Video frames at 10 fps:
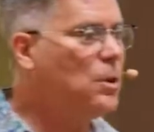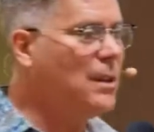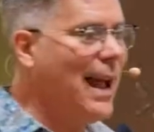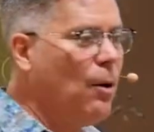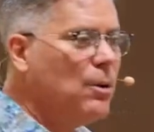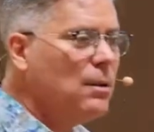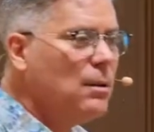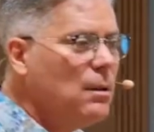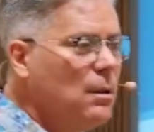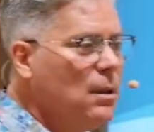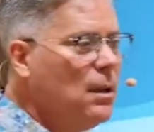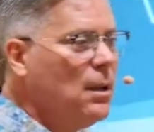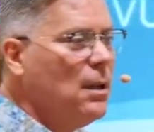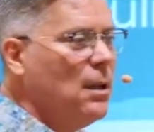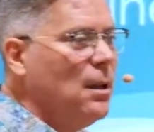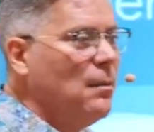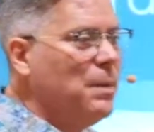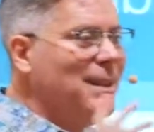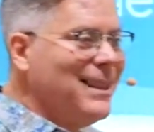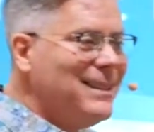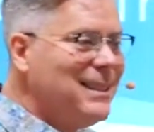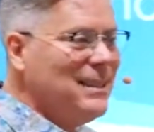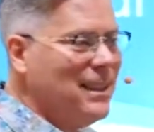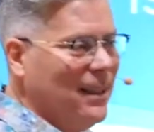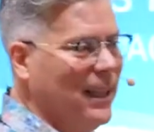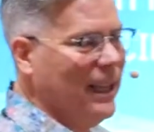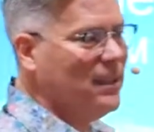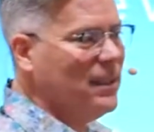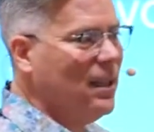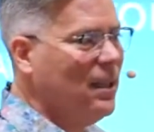louder, but listen to this.